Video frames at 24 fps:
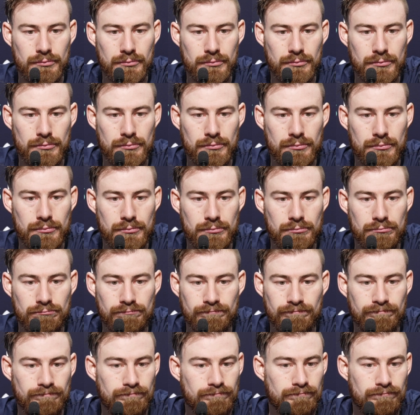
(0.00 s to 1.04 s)

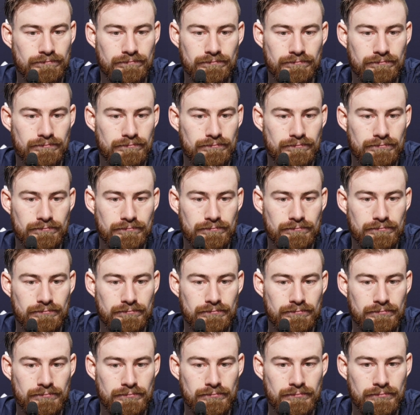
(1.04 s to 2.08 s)

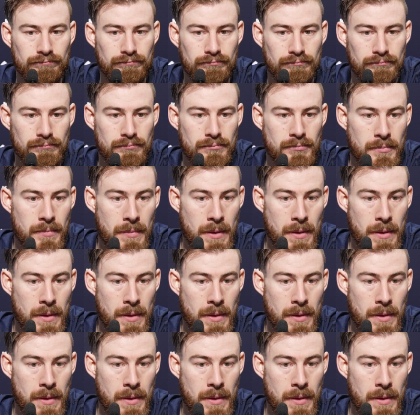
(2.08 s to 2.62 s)
No one is speaking in this clip.